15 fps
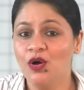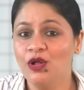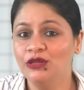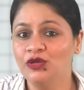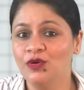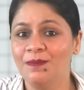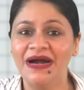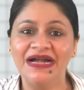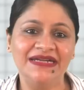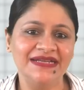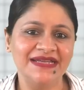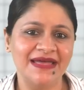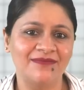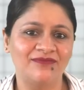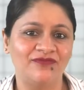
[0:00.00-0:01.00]
Although
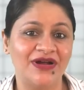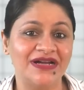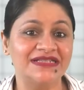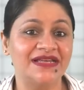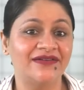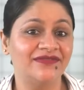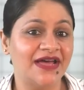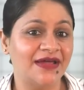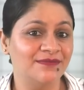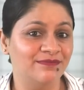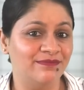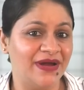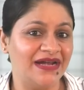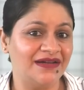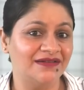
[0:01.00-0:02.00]
multi-cap funds have
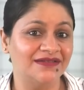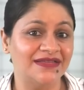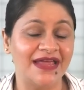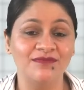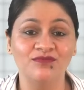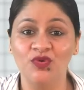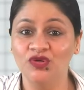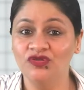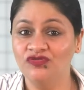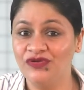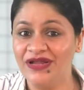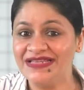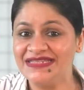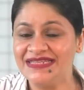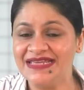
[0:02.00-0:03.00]
done better than both
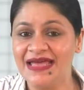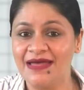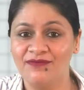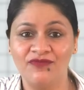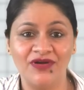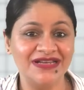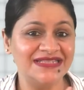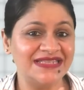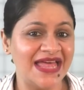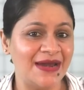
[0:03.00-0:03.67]
Flexi Cap Funds